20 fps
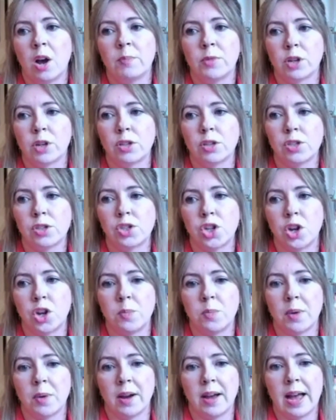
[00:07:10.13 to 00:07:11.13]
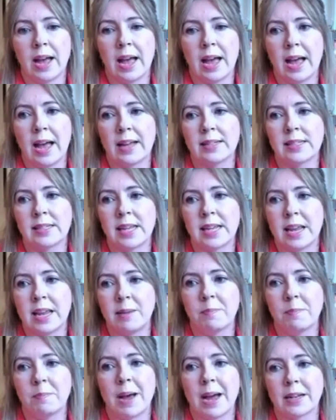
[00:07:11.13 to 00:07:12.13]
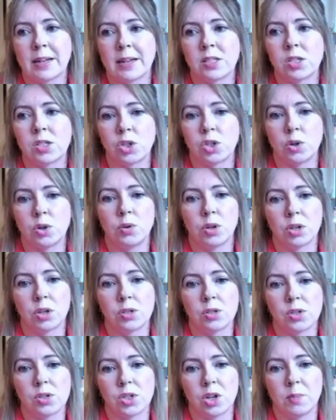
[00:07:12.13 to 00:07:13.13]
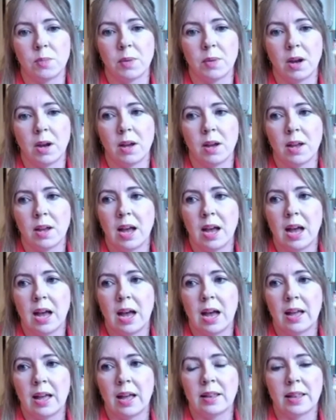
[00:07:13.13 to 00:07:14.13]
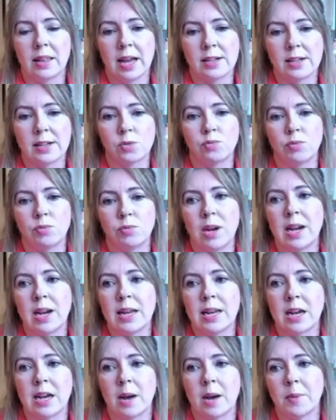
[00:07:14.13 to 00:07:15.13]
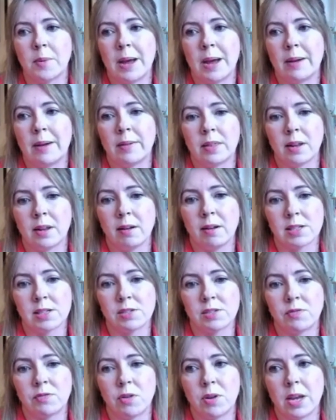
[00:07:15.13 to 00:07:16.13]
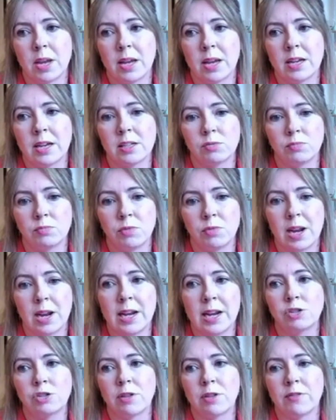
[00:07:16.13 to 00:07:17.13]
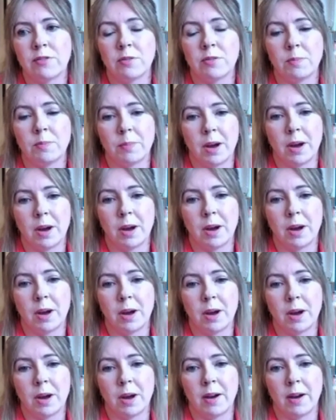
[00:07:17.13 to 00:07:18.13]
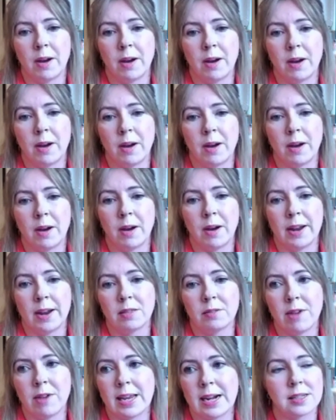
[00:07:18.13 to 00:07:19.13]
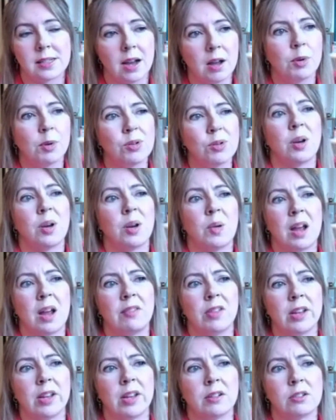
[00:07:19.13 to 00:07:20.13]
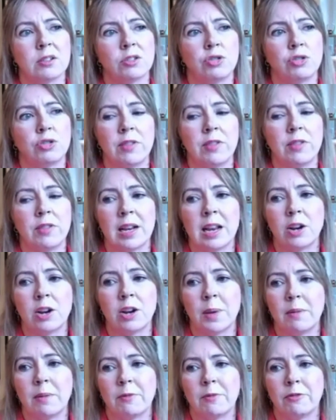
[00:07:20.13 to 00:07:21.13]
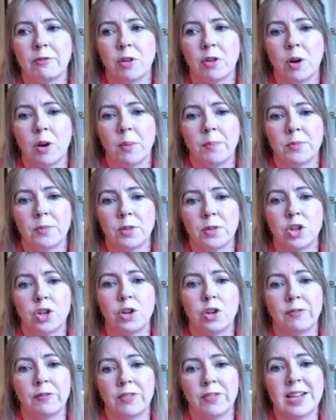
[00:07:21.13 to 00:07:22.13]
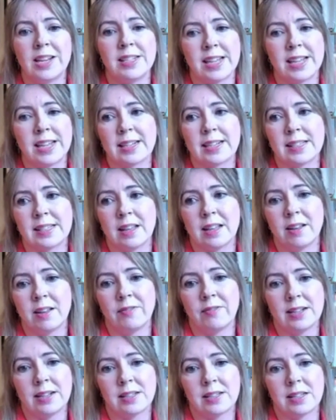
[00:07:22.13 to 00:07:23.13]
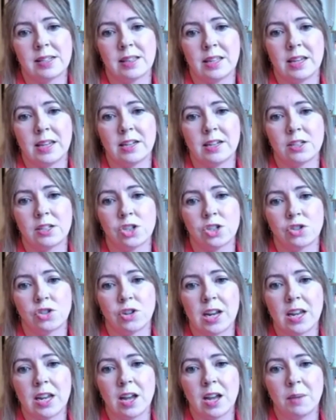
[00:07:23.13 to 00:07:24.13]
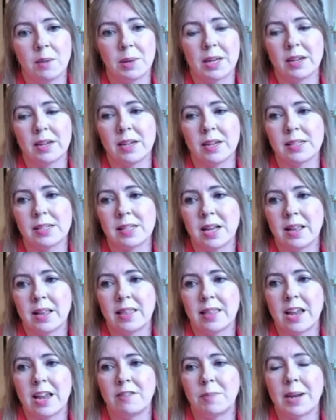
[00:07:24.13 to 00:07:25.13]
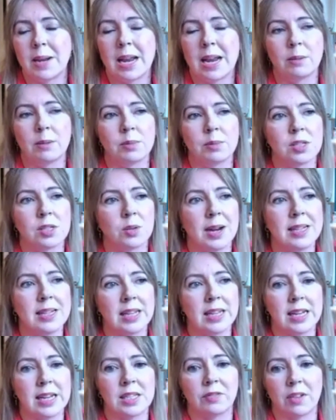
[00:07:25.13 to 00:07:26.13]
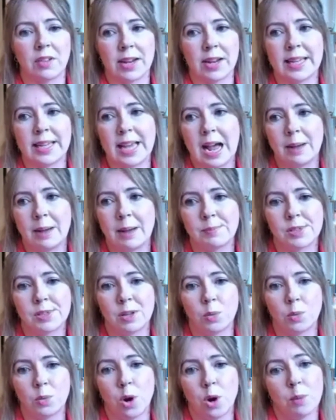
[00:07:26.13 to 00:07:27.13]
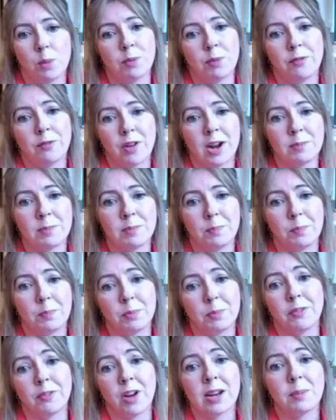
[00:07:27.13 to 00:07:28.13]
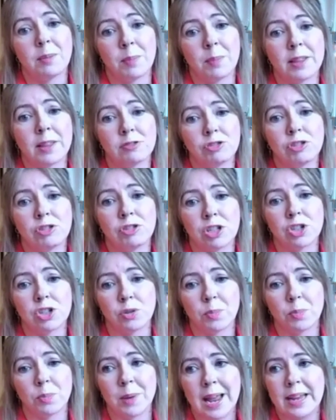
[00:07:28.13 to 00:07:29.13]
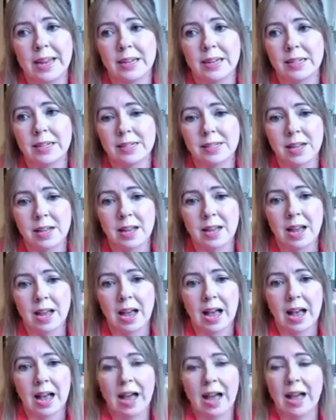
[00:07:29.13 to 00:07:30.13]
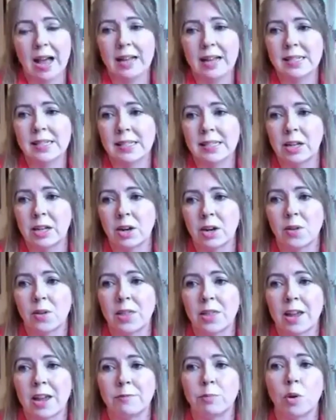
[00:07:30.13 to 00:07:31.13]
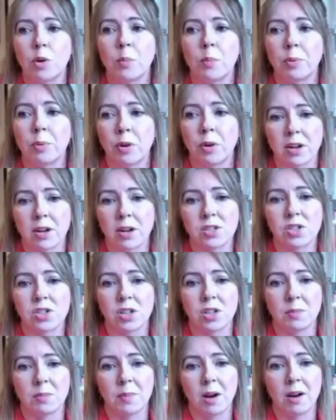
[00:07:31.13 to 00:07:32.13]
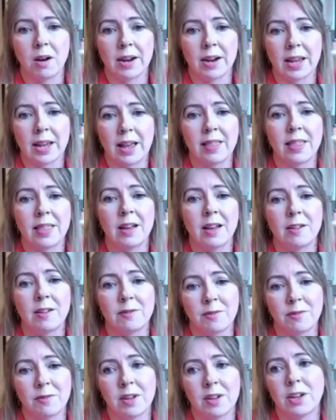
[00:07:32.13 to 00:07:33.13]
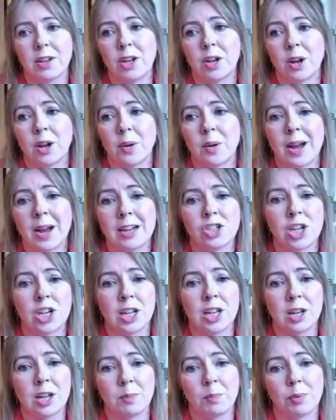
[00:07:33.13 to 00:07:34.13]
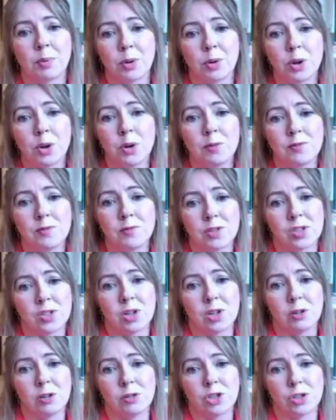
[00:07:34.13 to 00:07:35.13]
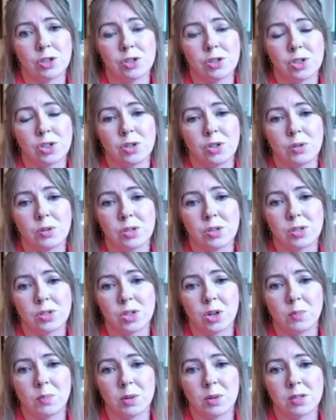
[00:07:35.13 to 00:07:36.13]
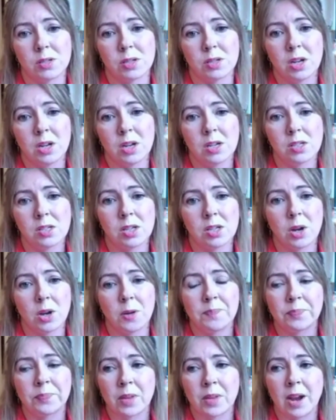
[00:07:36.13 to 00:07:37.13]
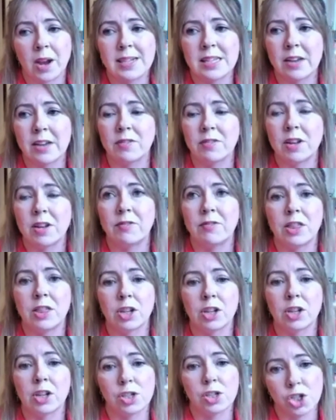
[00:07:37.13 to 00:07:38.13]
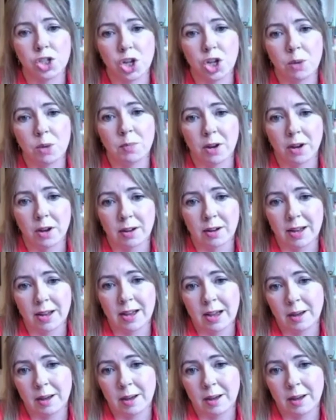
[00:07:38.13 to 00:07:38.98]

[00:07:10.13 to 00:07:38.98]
the consumer and impacts to the consumer, and that's really come about in the last few years, really driven by the regulator, but also I think driven a little bit from the new fintechs that have entered the industry, because they've been able to identify gaps that weren't provided by the traditional players, and they've brought products to the market that have actually improved solutions to consumers. So I definitely think the consumer